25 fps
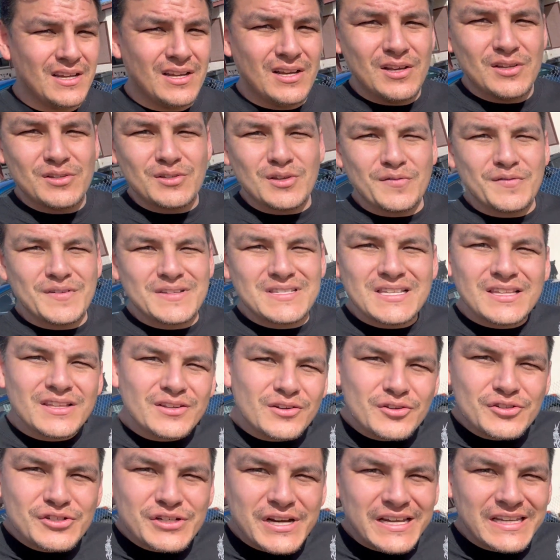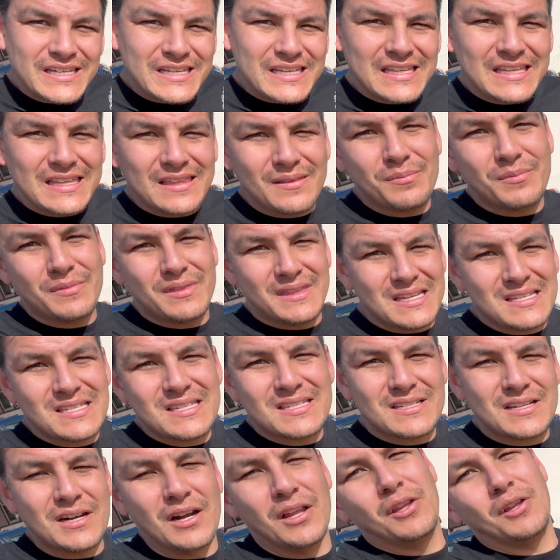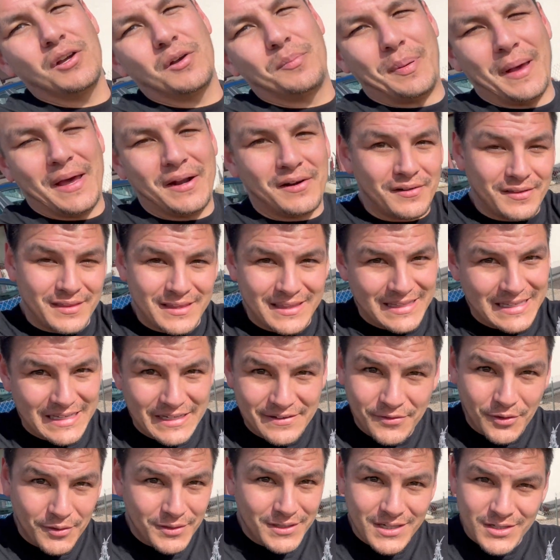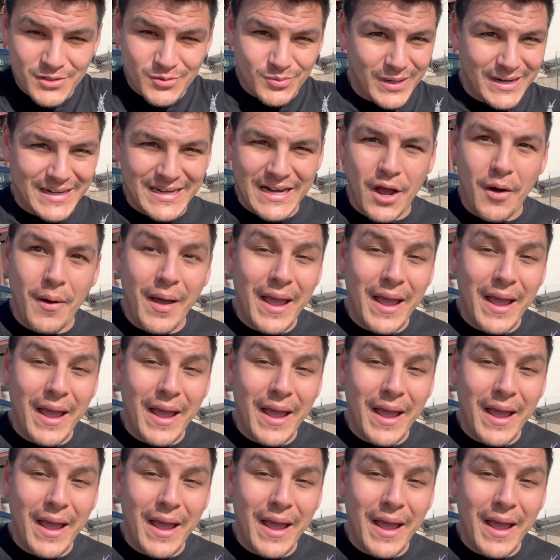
So if it's a little janky, this is gonna look better than the Evo does right now